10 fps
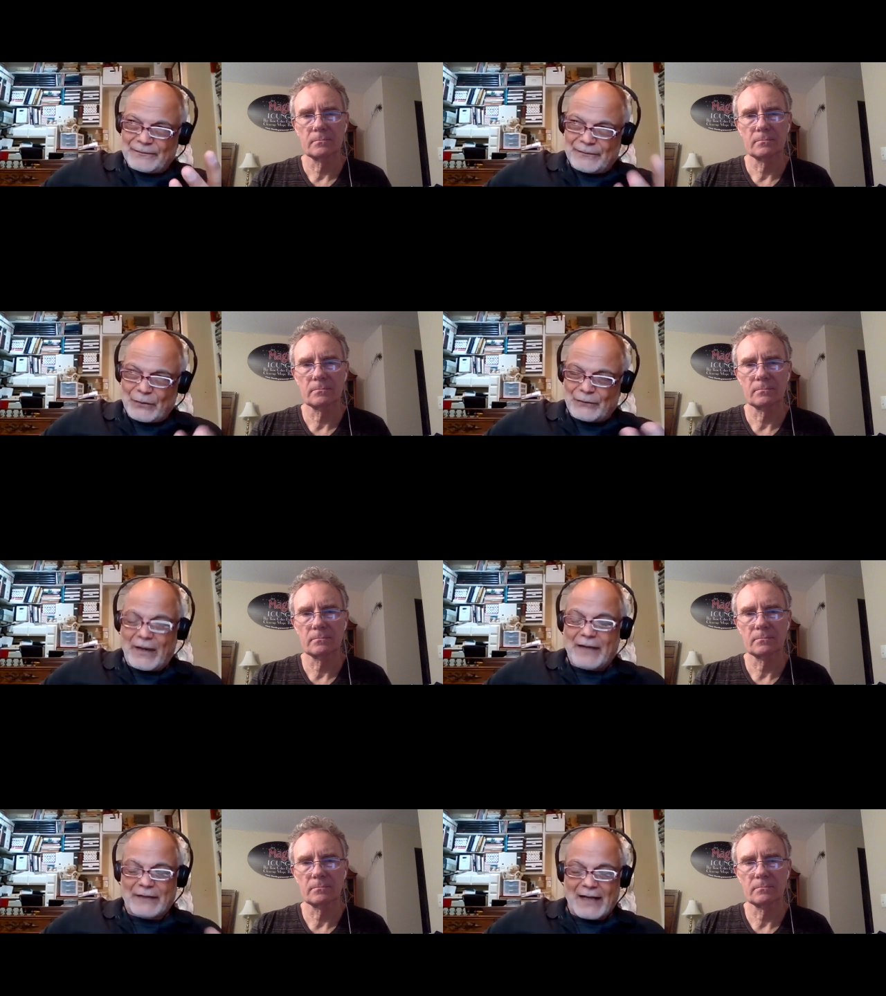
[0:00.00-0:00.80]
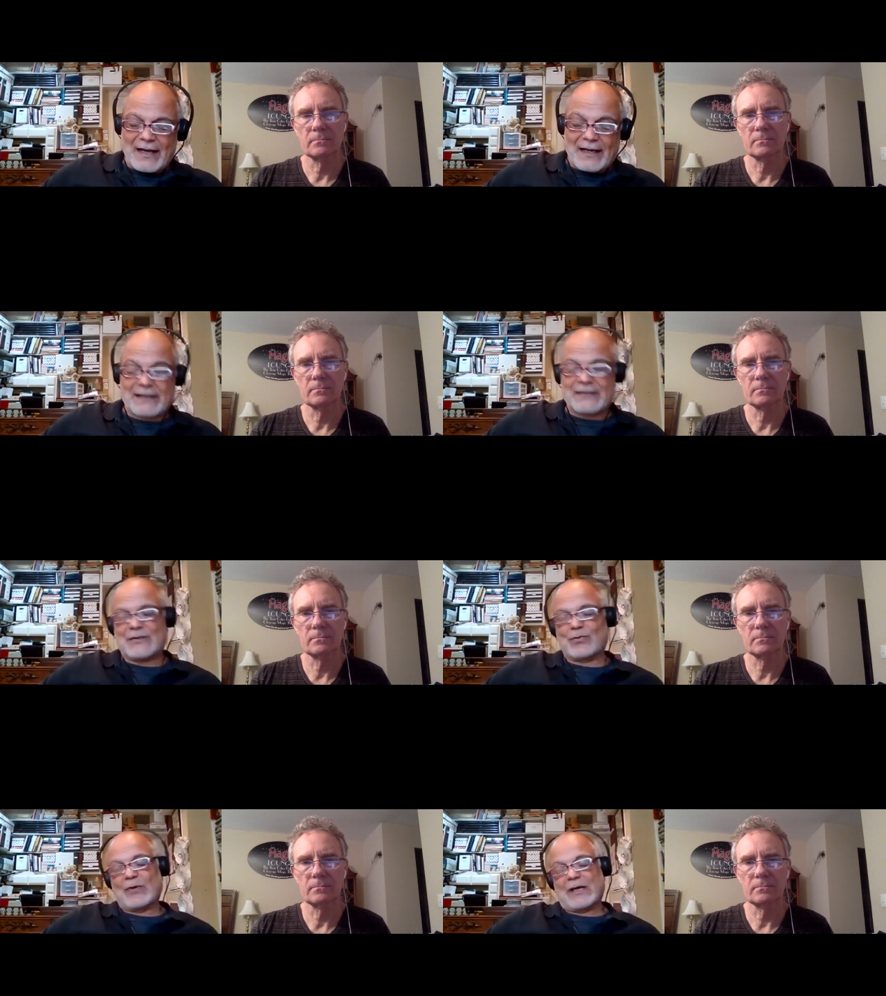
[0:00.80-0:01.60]
Speaker 1: four five clients
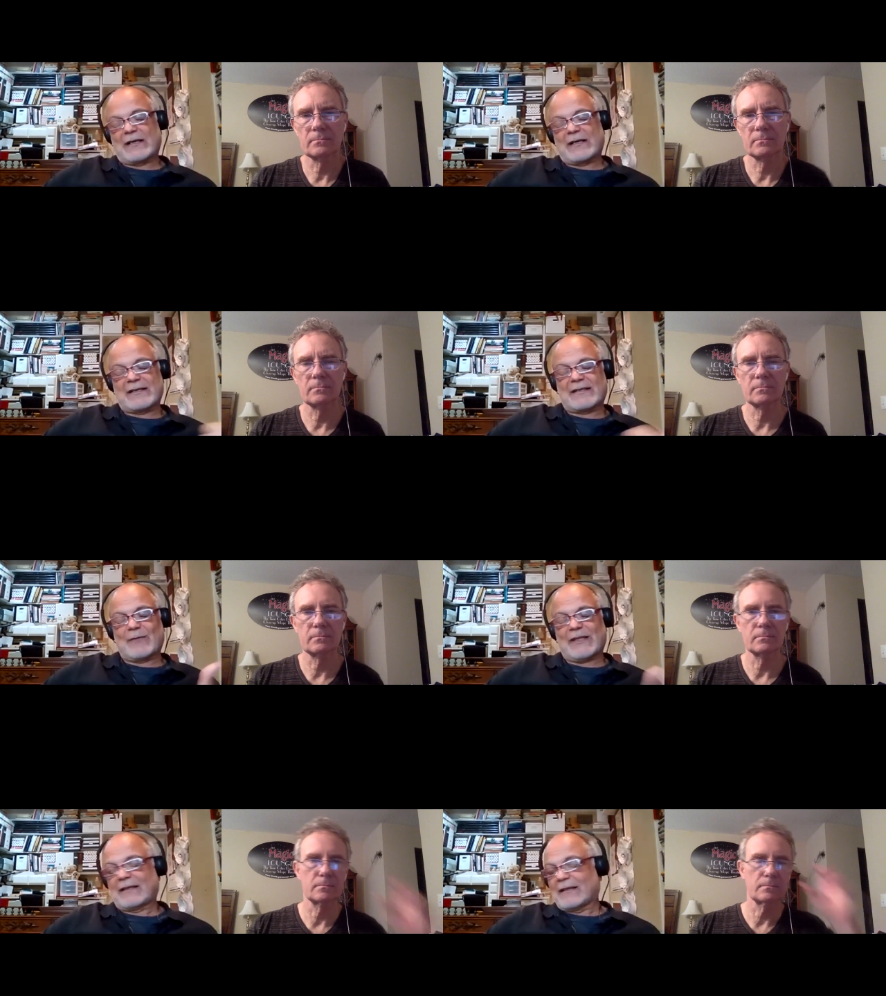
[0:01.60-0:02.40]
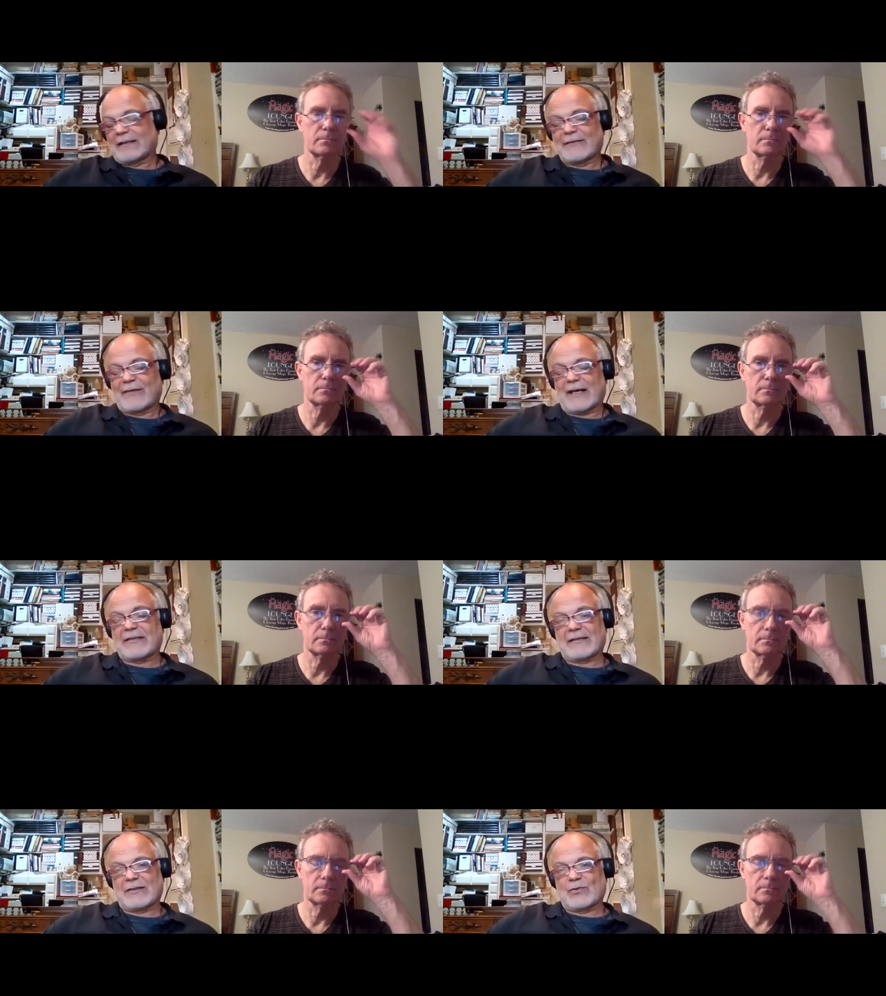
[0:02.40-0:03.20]
one is medical
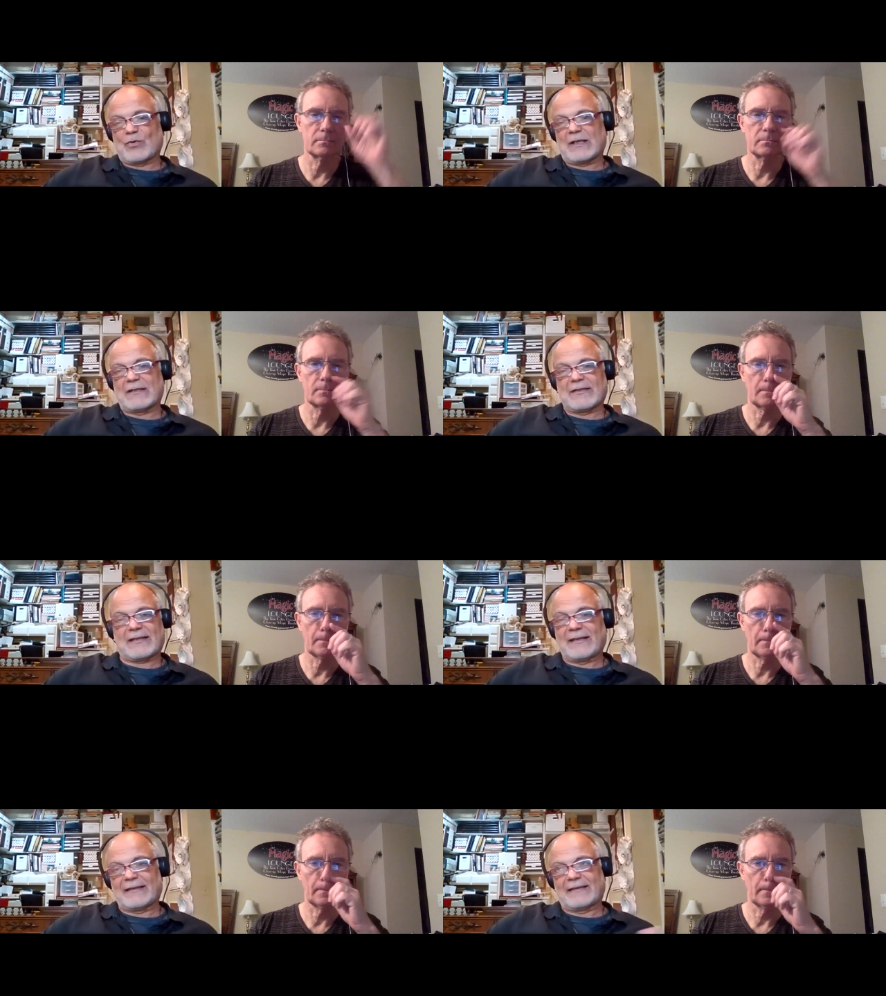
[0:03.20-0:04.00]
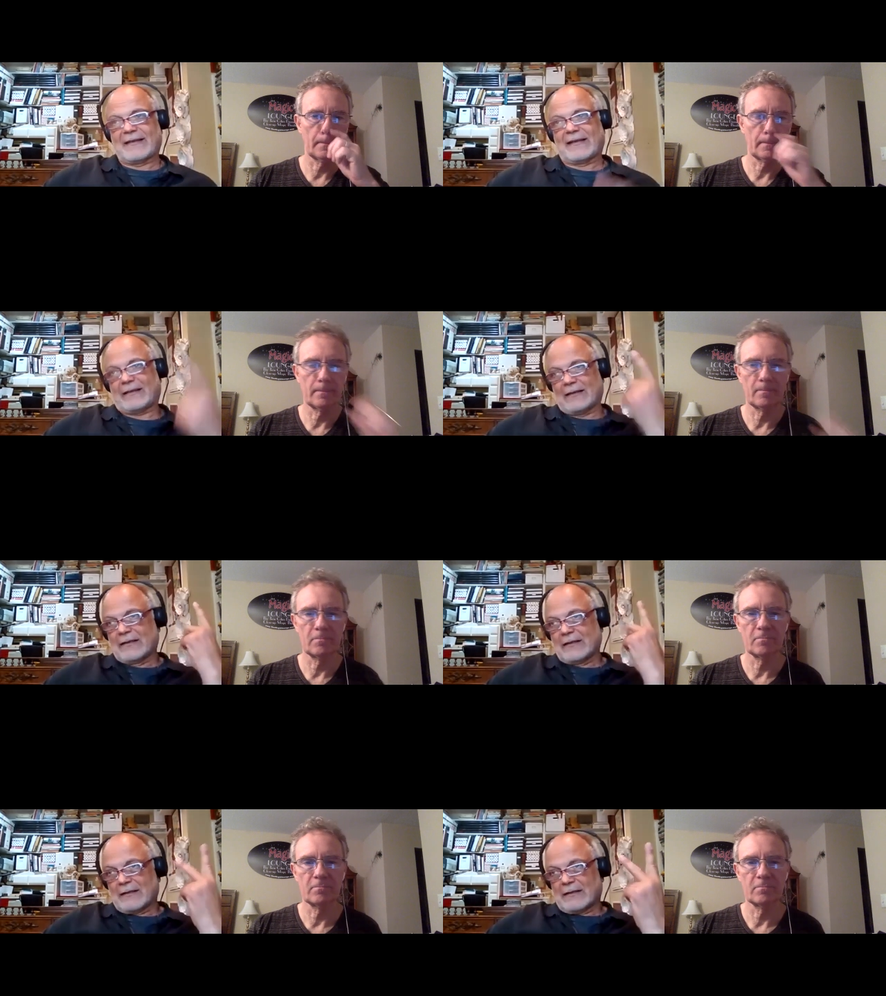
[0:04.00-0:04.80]
devices one is clean tech
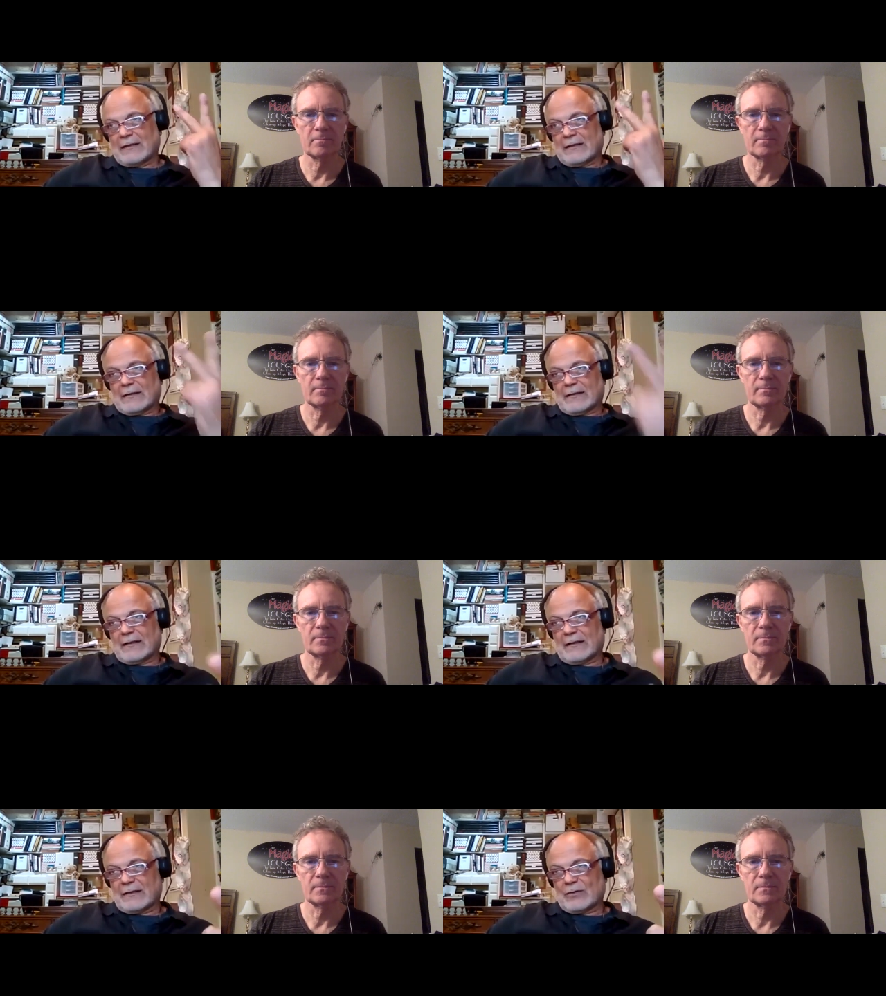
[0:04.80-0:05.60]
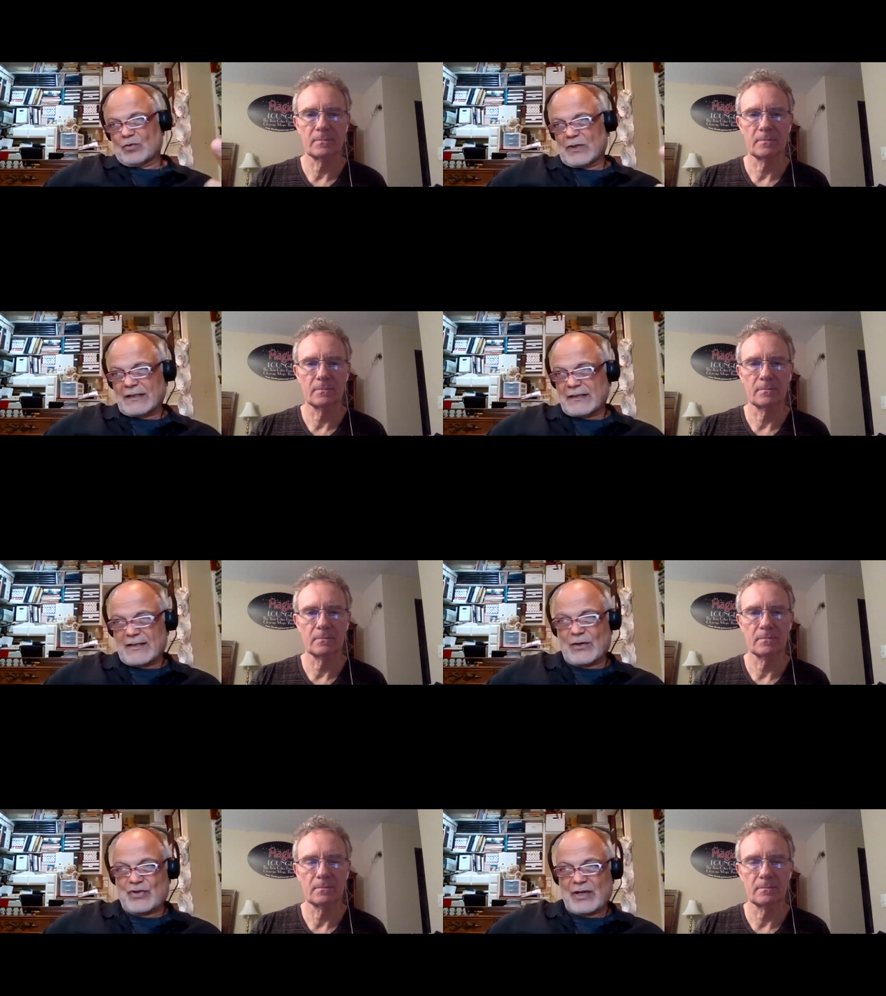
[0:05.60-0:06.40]
uh, one is
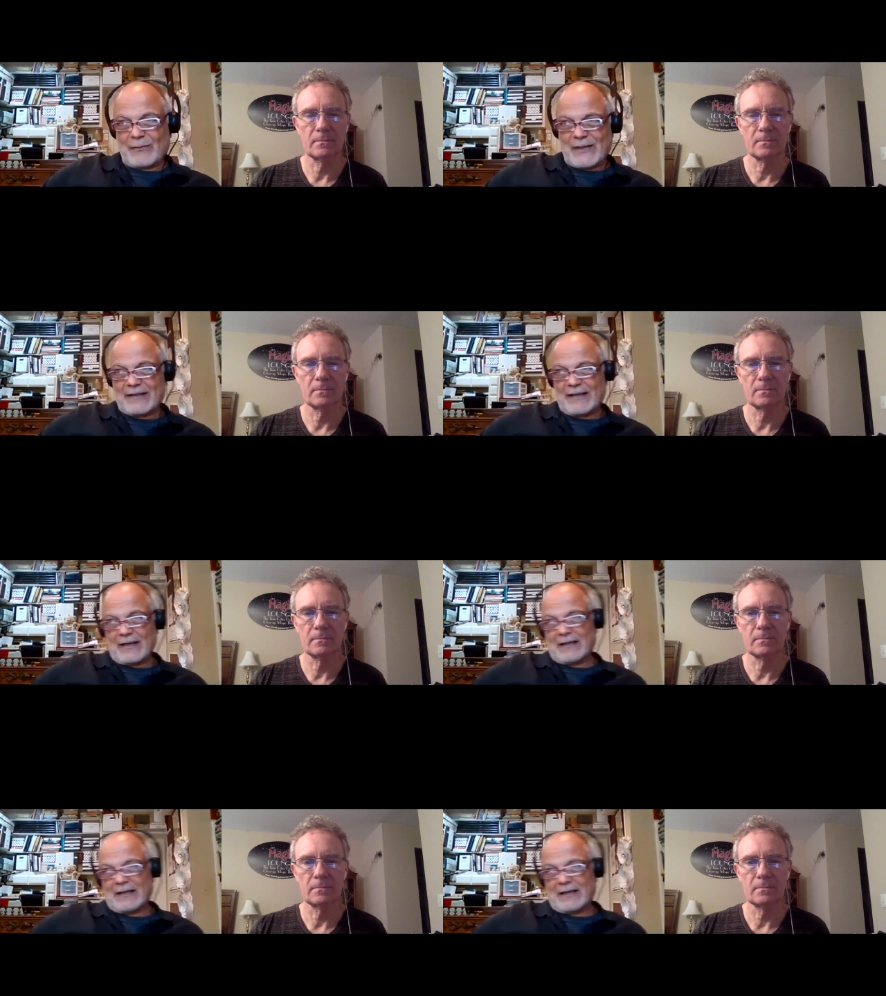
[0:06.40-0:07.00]
social media